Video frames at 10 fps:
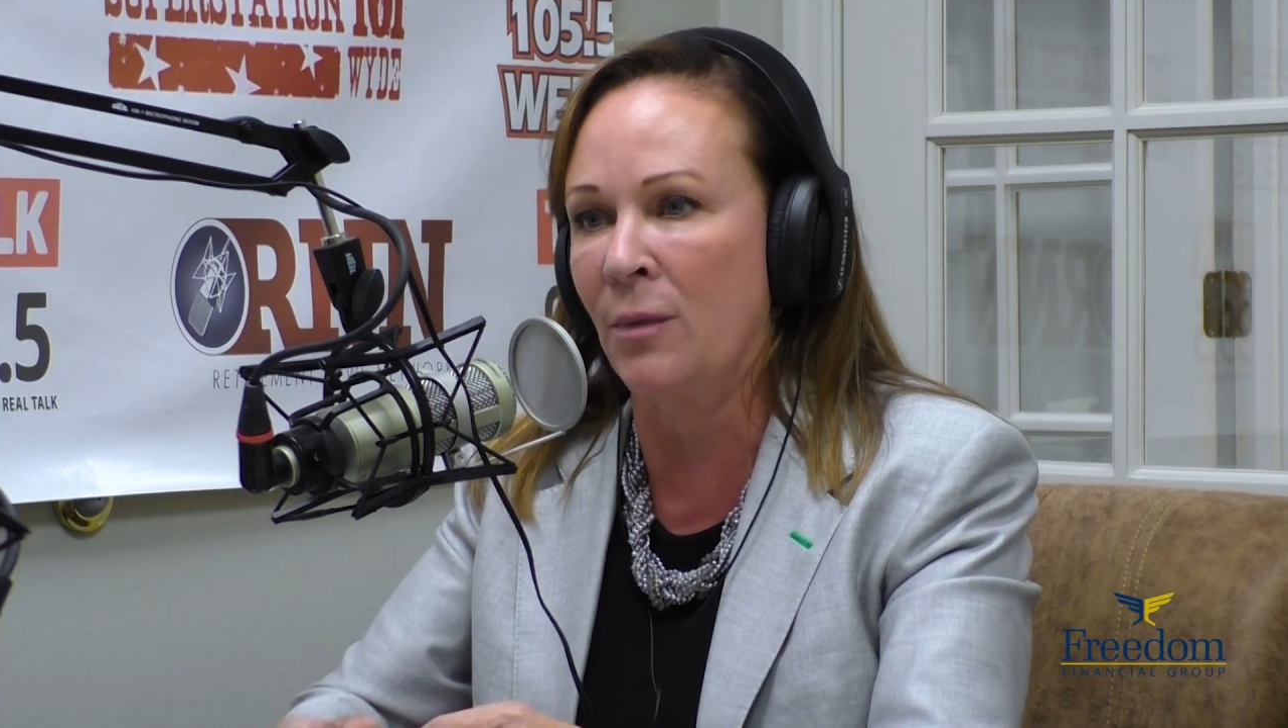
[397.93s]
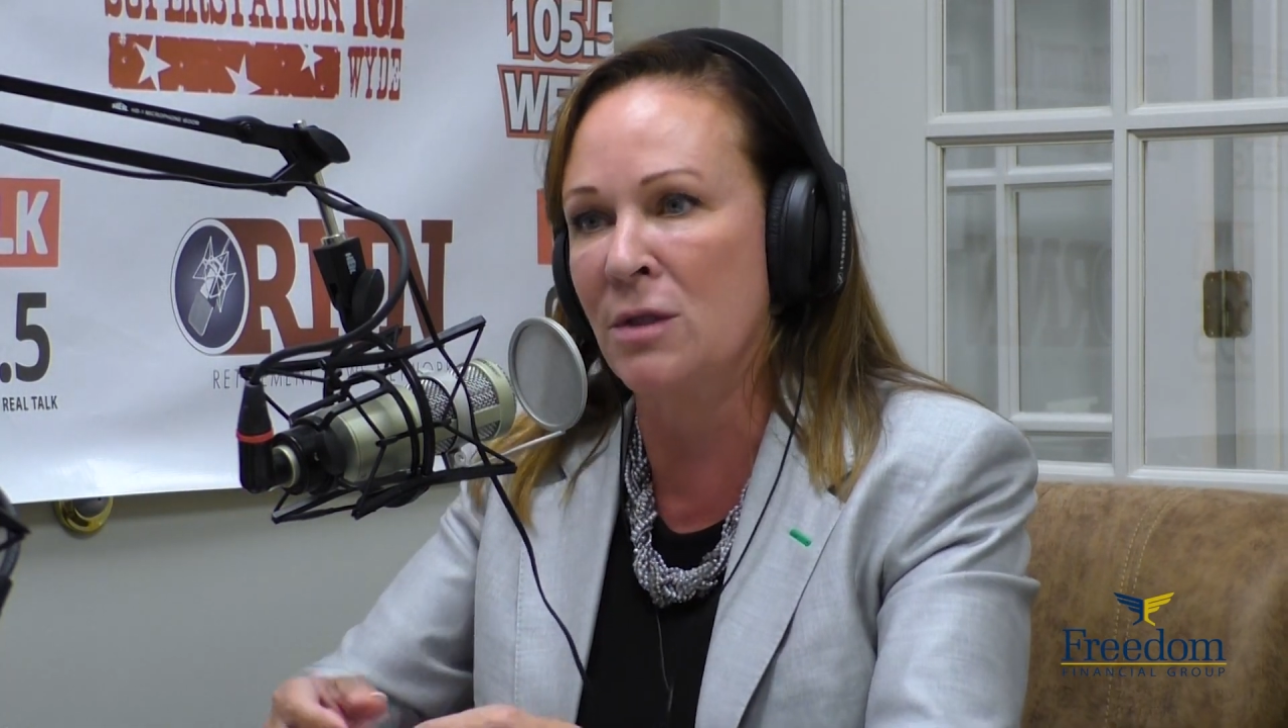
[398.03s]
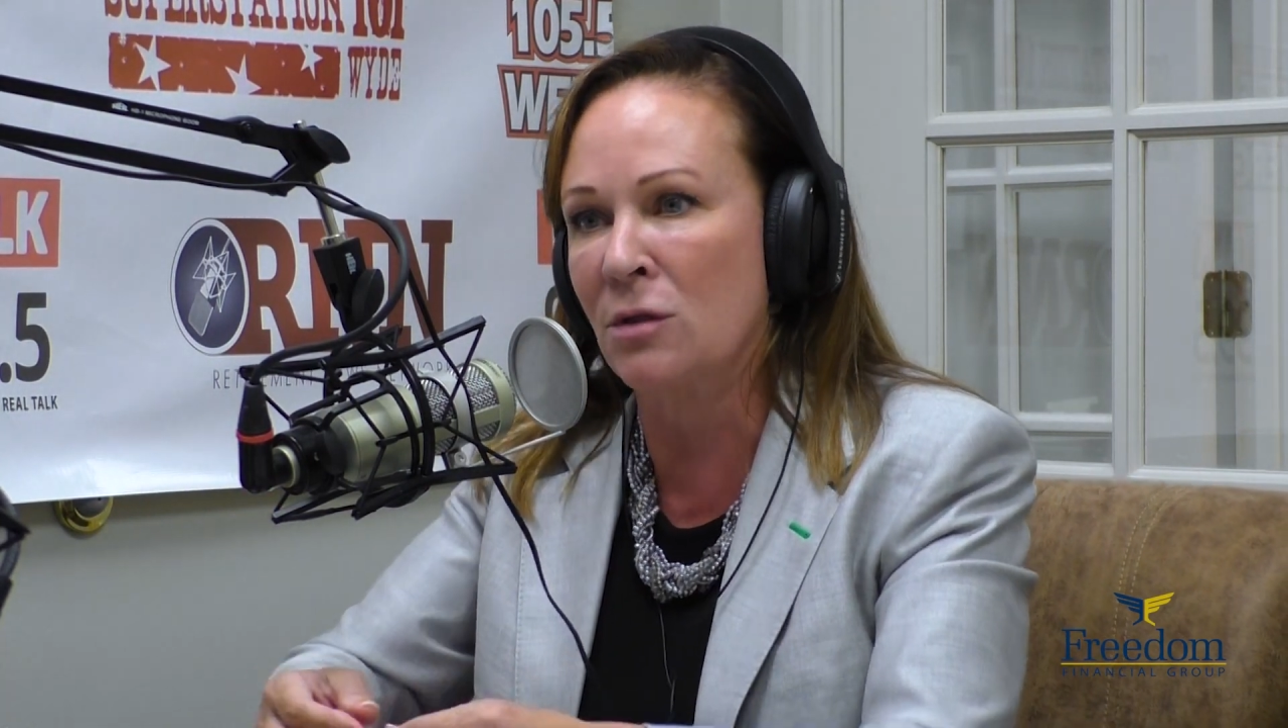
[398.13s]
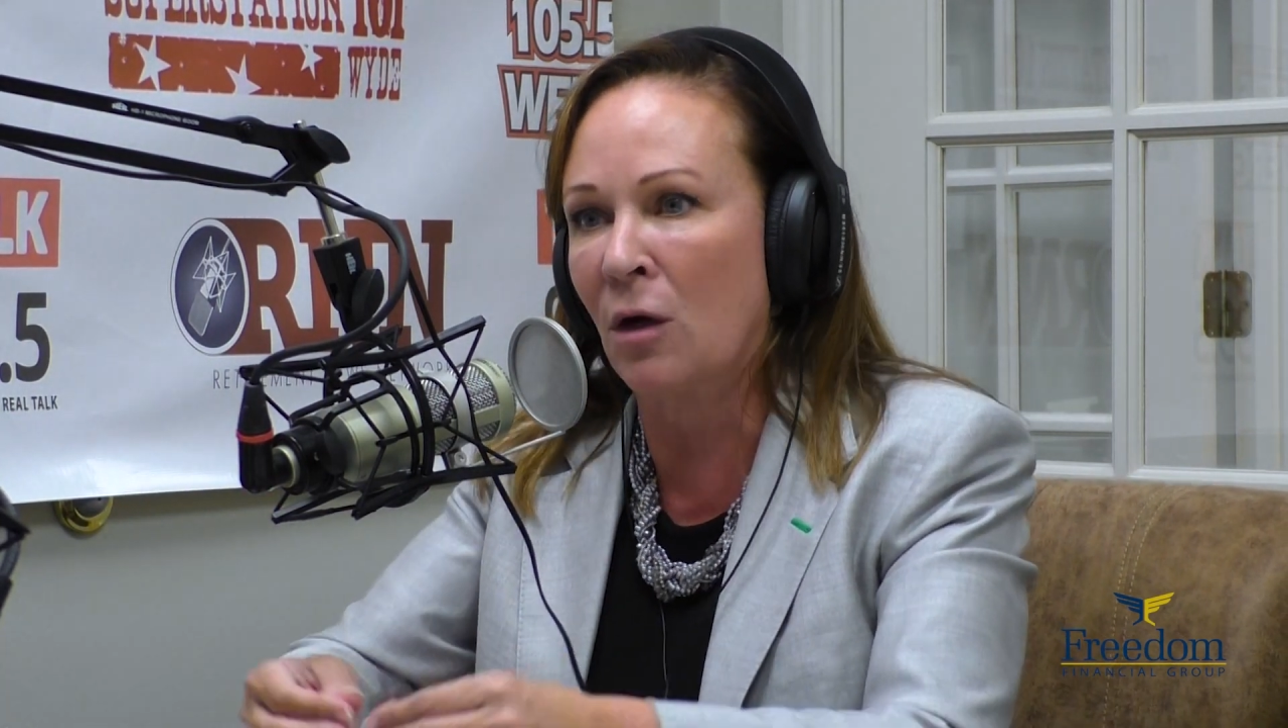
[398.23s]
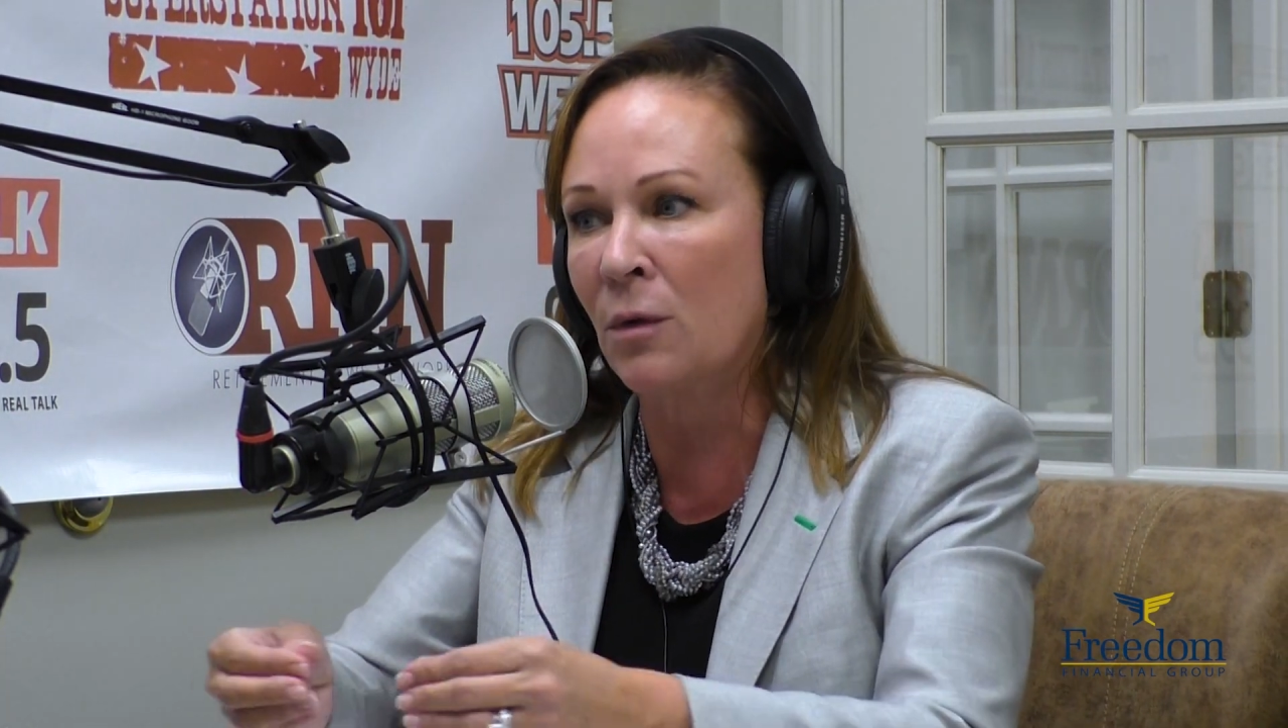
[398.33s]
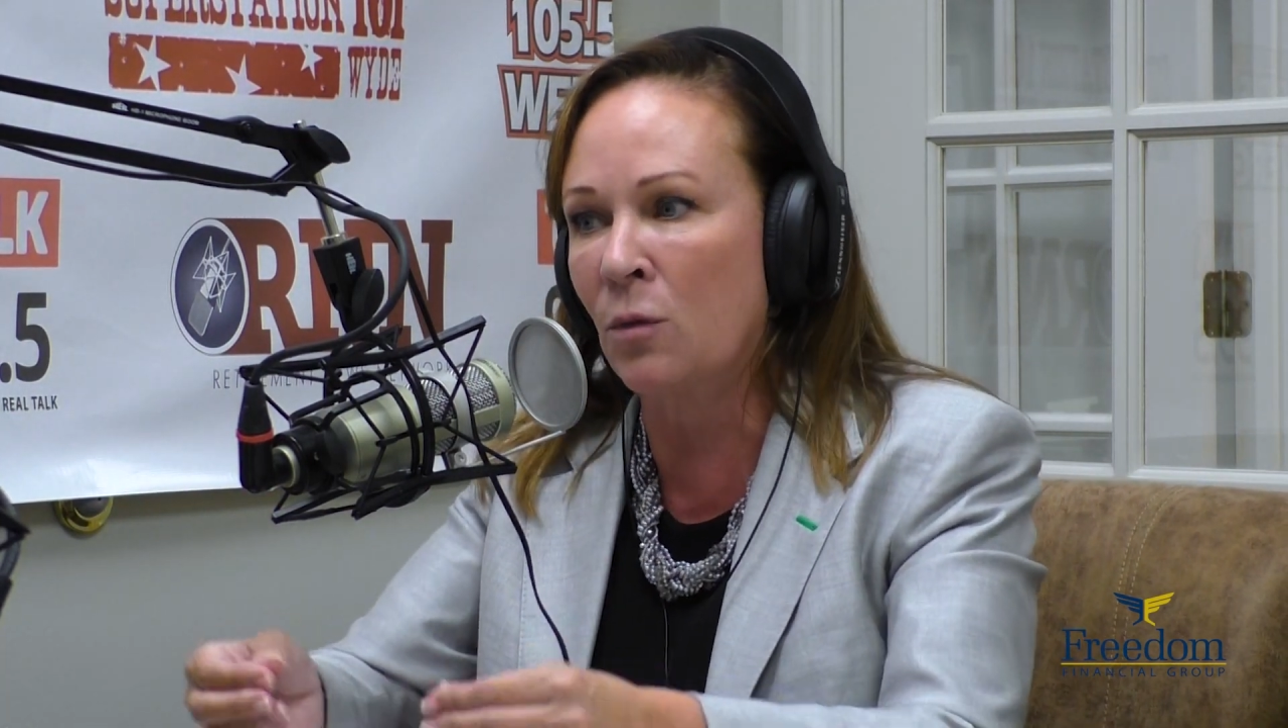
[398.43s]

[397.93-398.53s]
We start with